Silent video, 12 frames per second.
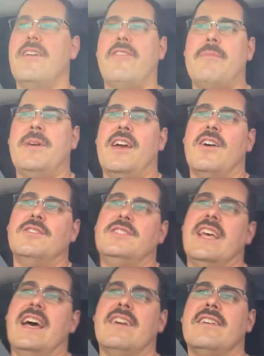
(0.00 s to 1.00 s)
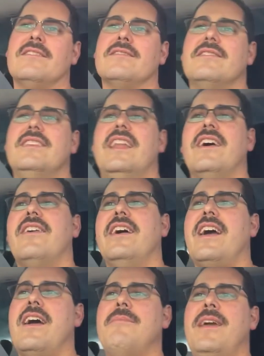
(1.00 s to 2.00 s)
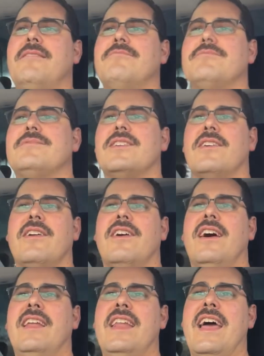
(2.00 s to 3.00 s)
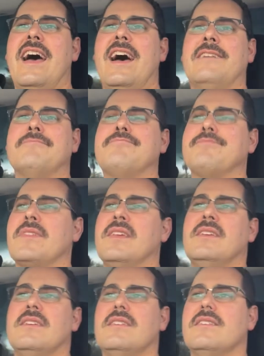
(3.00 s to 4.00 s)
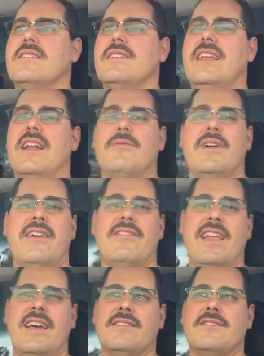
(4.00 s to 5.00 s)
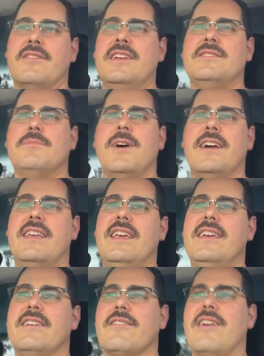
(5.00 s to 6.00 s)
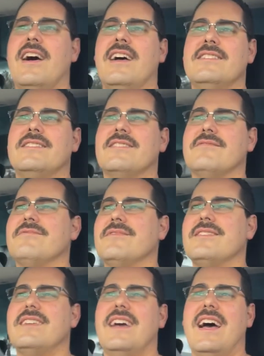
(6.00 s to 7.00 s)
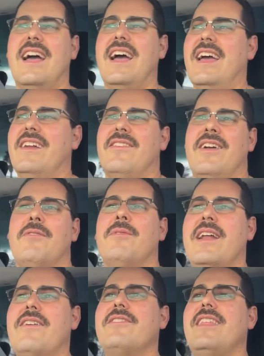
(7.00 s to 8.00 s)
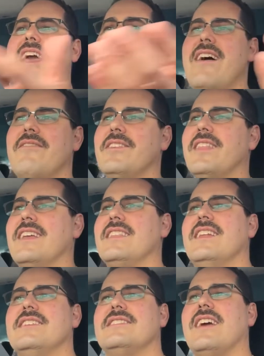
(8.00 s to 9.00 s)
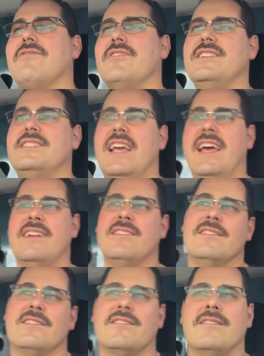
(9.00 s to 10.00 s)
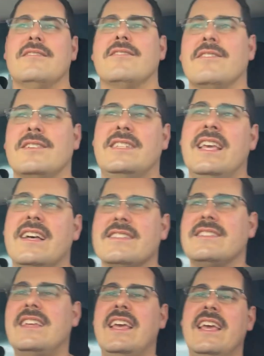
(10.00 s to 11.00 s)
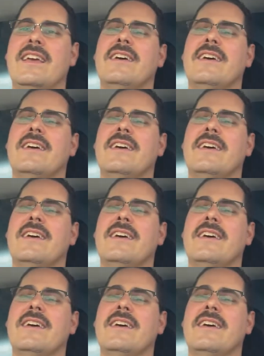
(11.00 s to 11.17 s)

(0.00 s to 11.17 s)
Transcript: I'm in a hotel, I may turn on whatever that Grease Monkey Garage, or I don't know, whatever they have on the Discovery Channel or TLC.